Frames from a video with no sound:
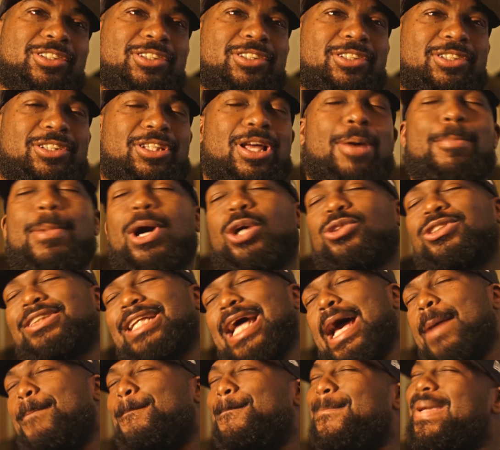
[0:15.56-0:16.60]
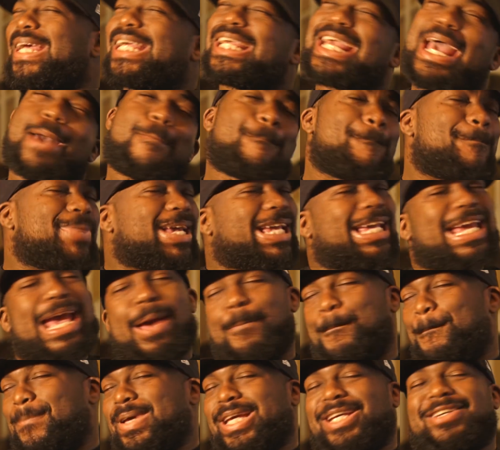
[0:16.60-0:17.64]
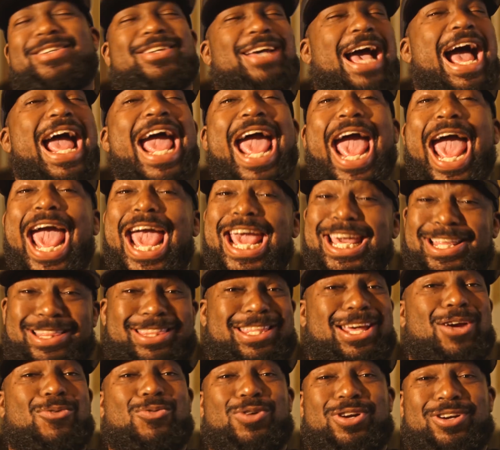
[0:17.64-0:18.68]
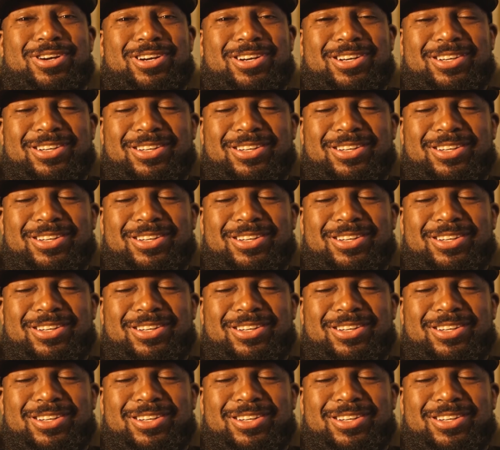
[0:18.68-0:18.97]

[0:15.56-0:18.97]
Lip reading: the most epic. I hate that word.